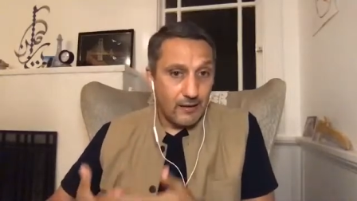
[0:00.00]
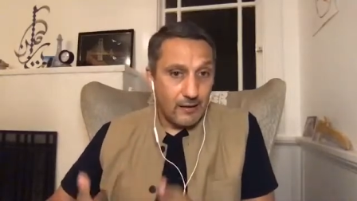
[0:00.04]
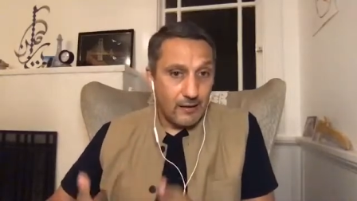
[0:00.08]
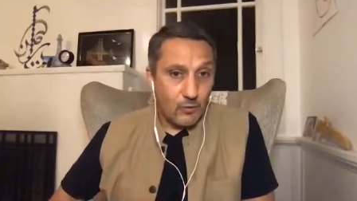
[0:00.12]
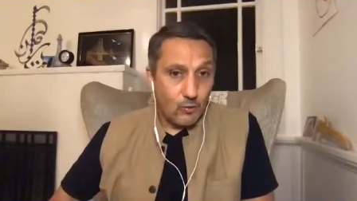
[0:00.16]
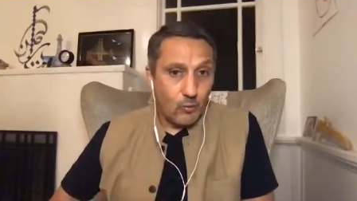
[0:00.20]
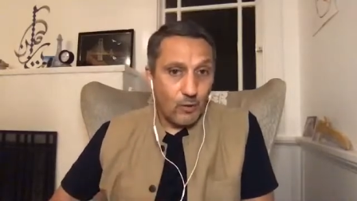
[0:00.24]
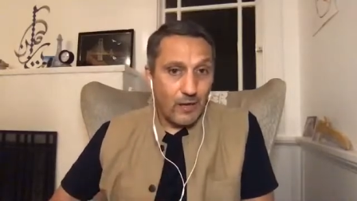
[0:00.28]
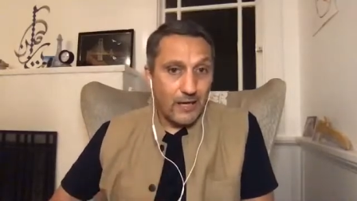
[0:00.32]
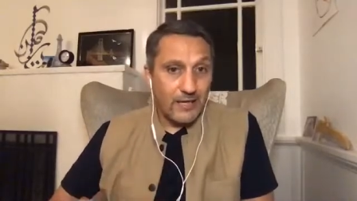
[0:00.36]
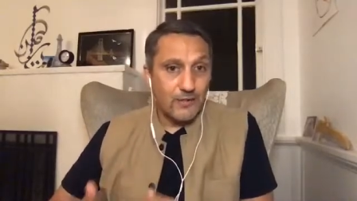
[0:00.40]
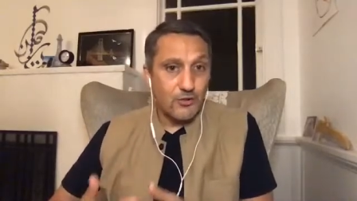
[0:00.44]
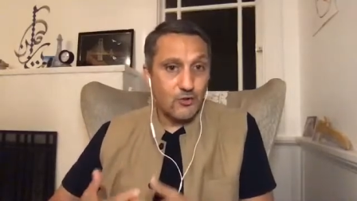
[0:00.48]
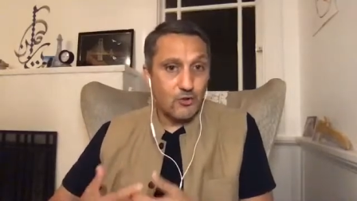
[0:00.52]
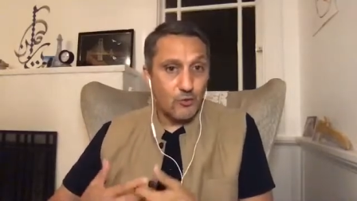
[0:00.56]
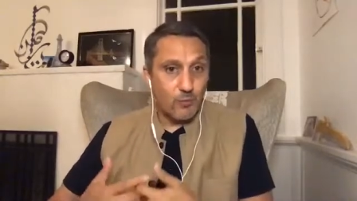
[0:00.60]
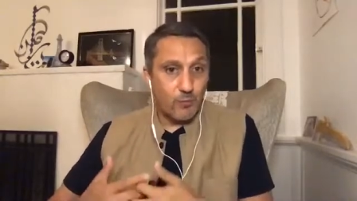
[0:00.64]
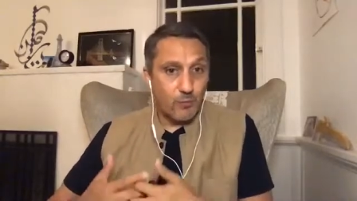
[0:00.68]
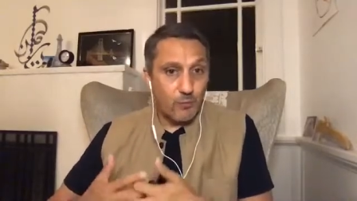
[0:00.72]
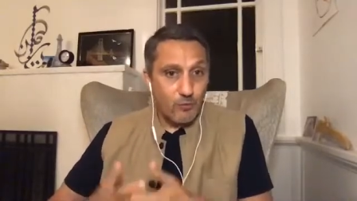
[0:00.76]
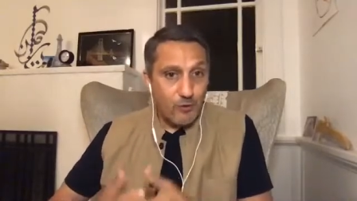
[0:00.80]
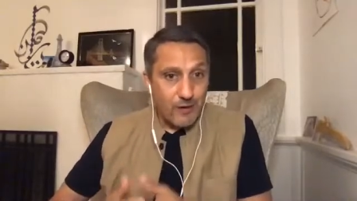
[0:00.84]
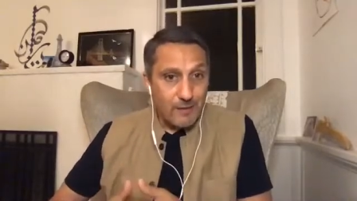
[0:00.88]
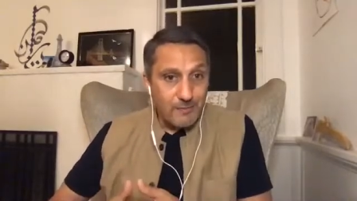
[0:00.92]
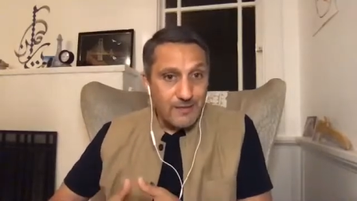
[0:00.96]
white
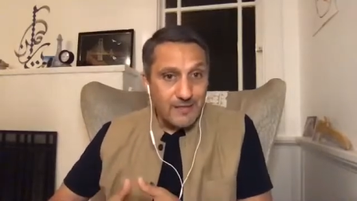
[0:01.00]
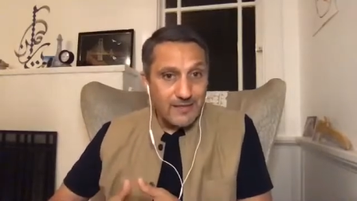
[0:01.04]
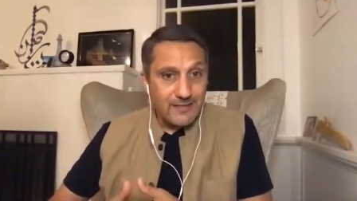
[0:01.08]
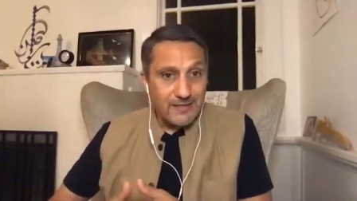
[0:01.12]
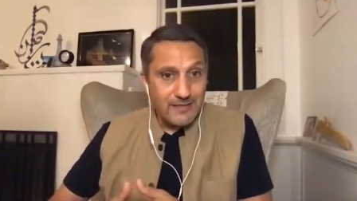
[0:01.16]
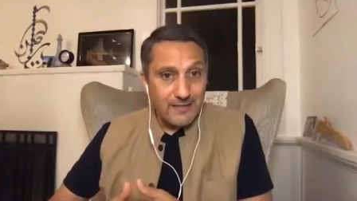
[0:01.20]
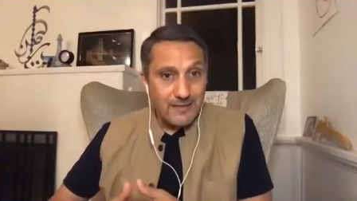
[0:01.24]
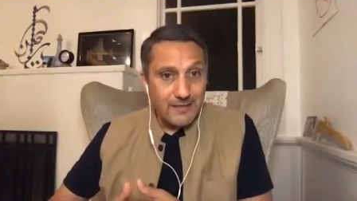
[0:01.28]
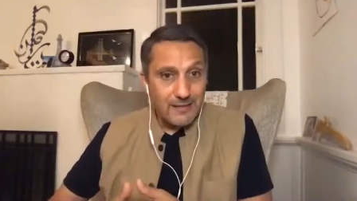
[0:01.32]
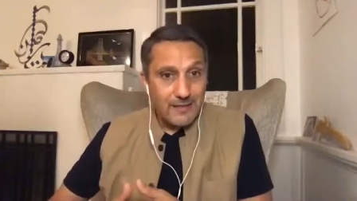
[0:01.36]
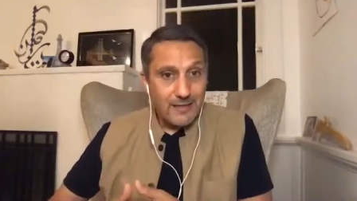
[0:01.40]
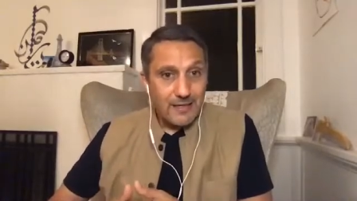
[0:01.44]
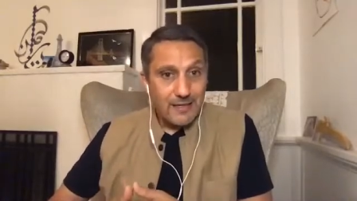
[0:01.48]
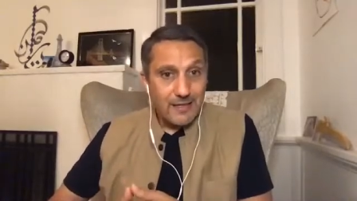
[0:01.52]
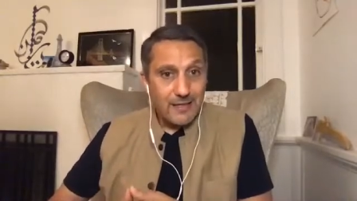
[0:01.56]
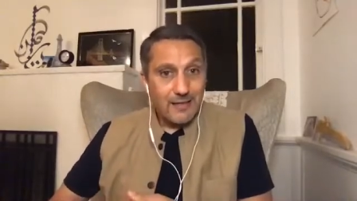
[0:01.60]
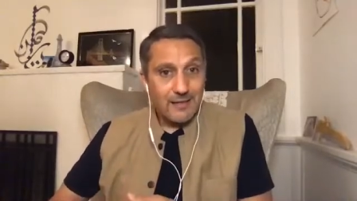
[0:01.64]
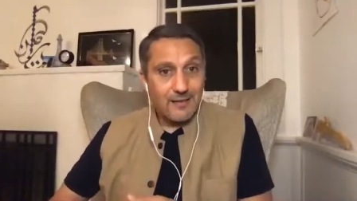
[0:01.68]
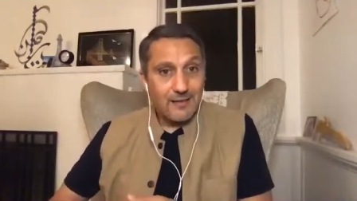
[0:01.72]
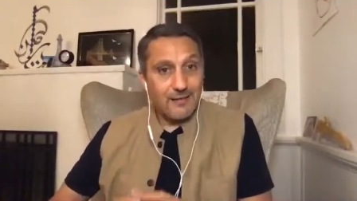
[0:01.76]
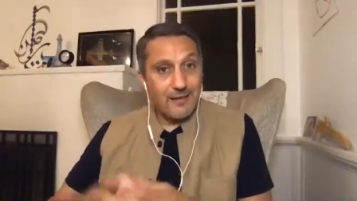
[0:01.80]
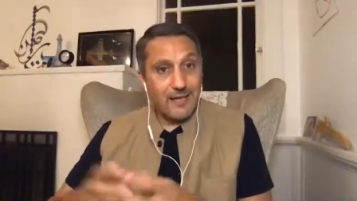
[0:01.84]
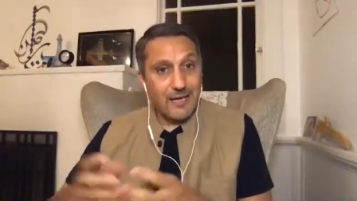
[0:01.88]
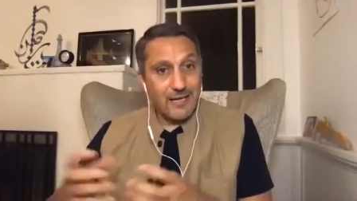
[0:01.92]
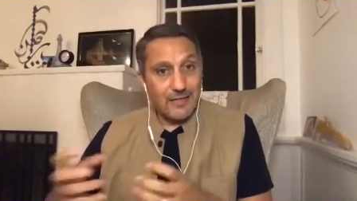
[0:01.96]
supremacy,
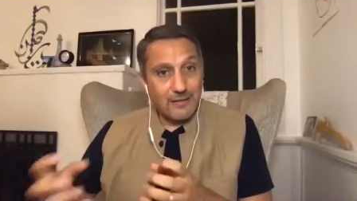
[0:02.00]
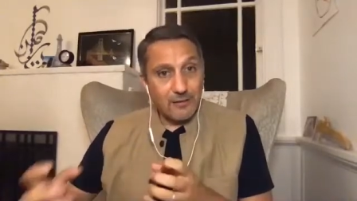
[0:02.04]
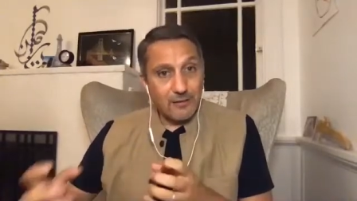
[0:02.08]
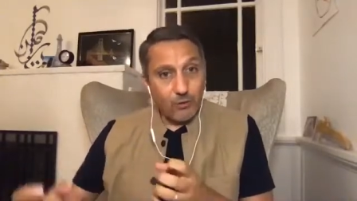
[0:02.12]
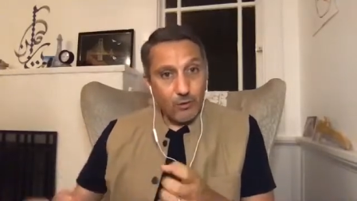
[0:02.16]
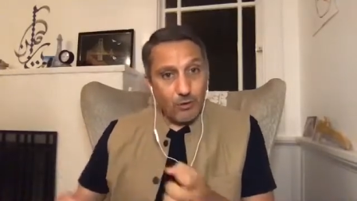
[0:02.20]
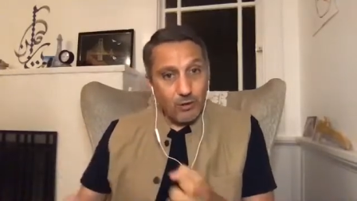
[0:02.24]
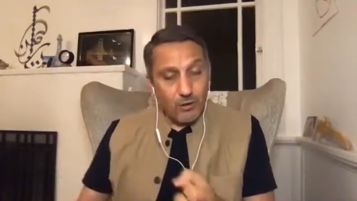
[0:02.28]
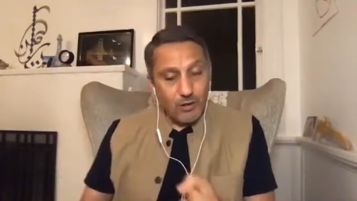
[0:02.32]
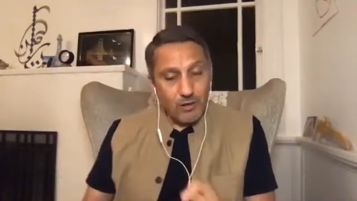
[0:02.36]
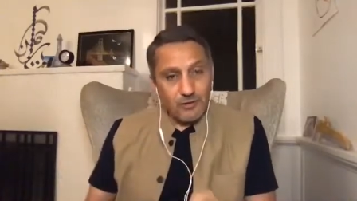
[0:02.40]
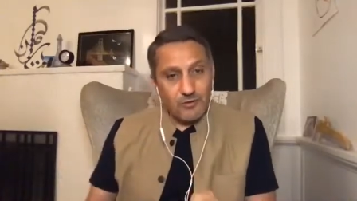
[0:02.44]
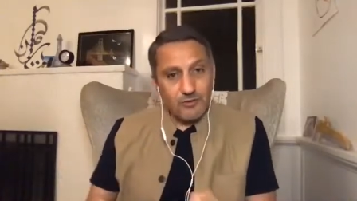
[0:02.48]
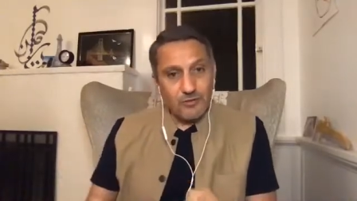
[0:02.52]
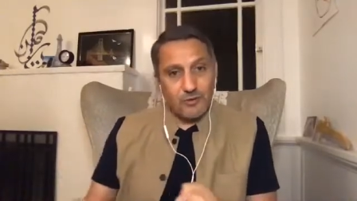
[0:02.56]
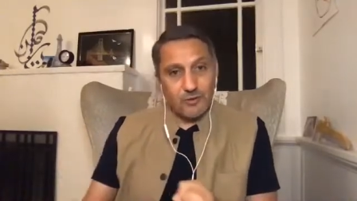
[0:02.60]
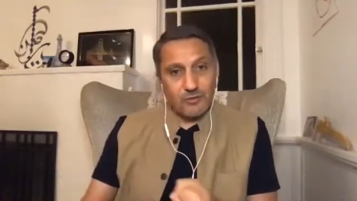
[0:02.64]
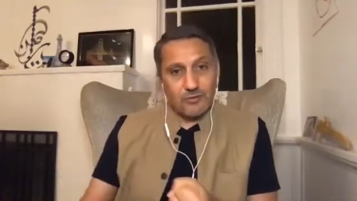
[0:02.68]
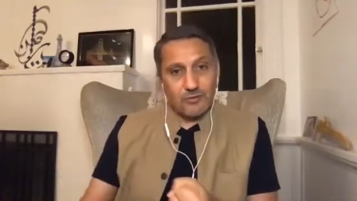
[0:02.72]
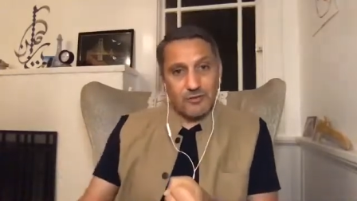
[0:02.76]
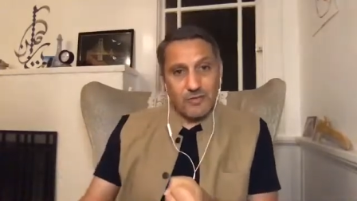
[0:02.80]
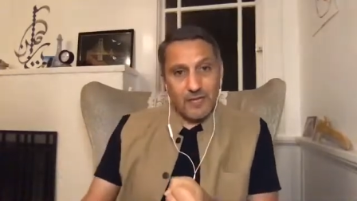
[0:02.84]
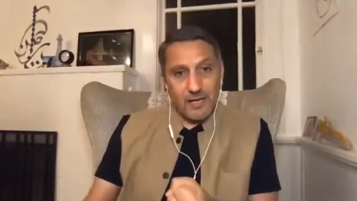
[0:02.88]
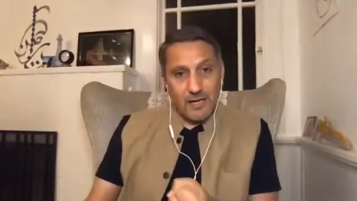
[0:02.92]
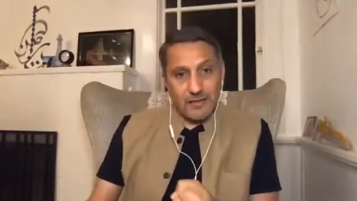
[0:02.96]
that
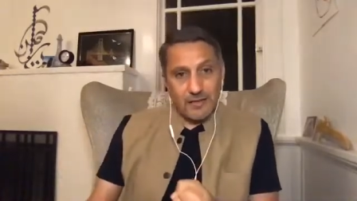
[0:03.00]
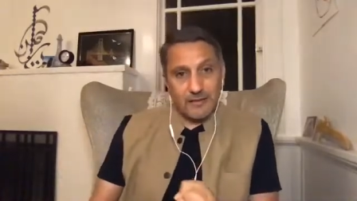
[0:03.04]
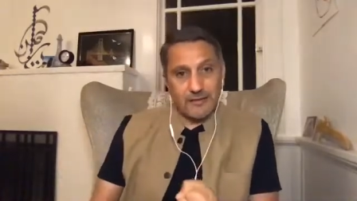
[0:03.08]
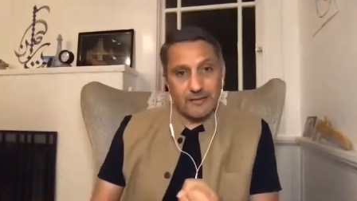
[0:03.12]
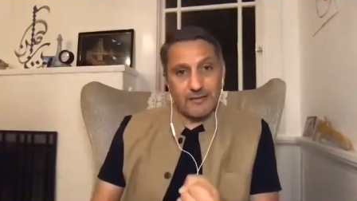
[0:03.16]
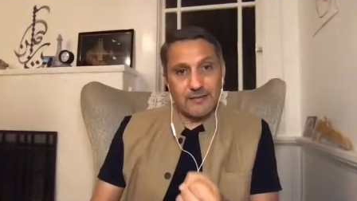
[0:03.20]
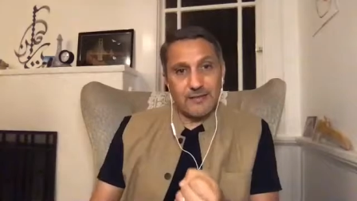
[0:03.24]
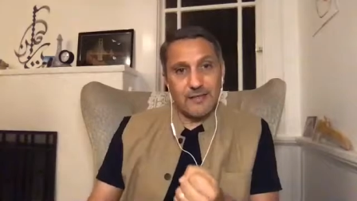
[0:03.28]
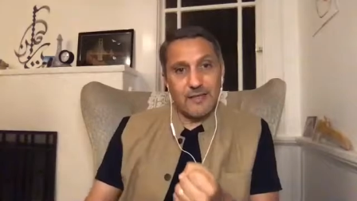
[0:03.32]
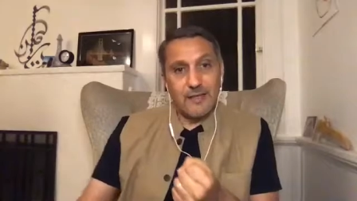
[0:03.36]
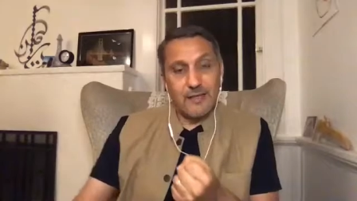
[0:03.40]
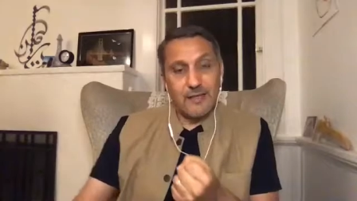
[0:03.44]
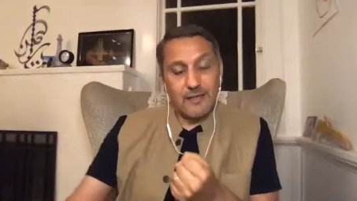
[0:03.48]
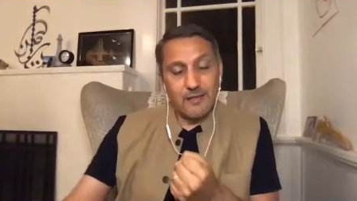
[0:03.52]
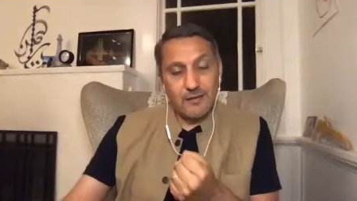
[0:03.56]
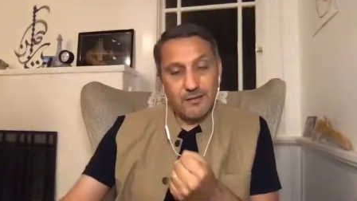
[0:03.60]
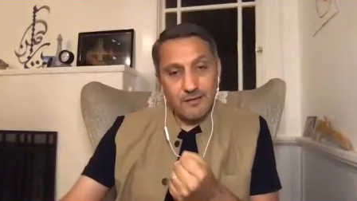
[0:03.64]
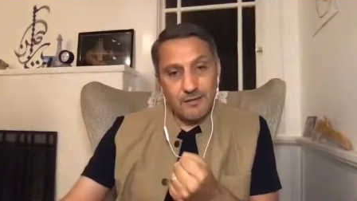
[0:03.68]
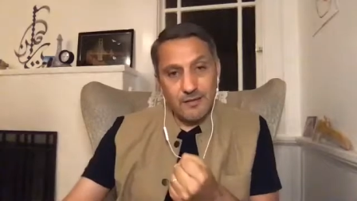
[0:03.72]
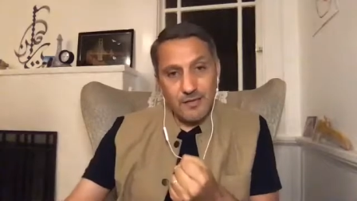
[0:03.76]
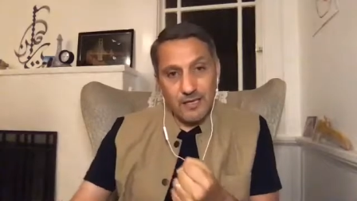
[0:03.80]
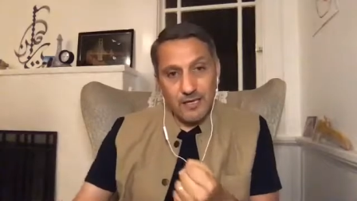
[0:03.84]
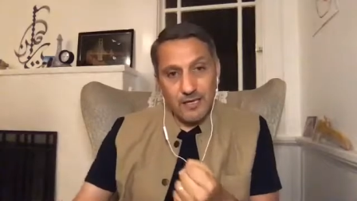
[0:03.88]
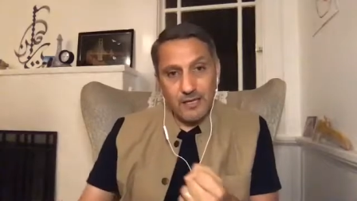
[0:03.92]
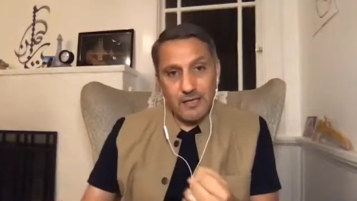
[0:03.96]
also tugged
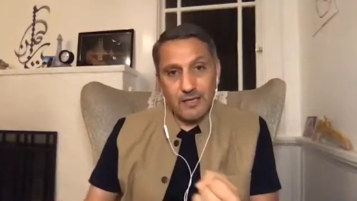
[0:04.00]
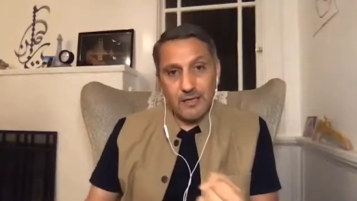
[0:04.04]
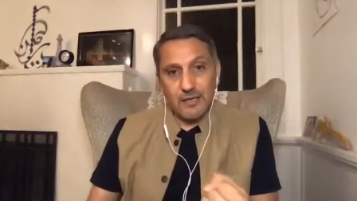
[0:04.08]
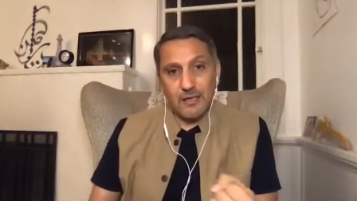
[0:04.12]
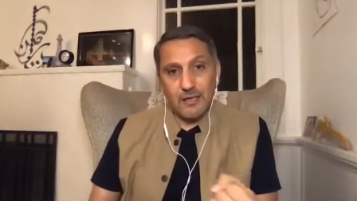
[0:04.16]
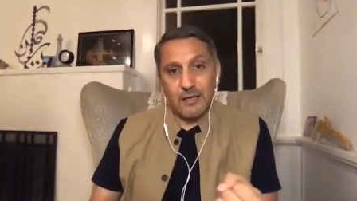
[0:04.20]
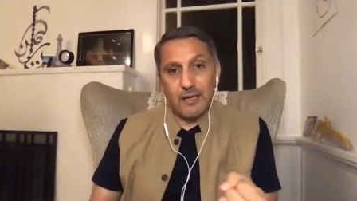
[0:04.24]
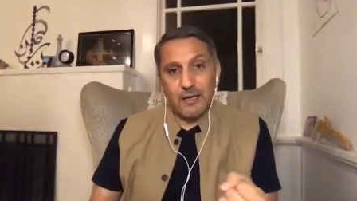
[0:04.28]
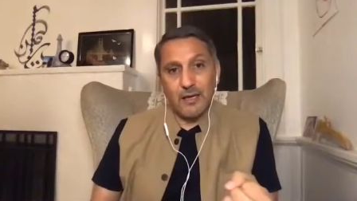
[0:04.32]
the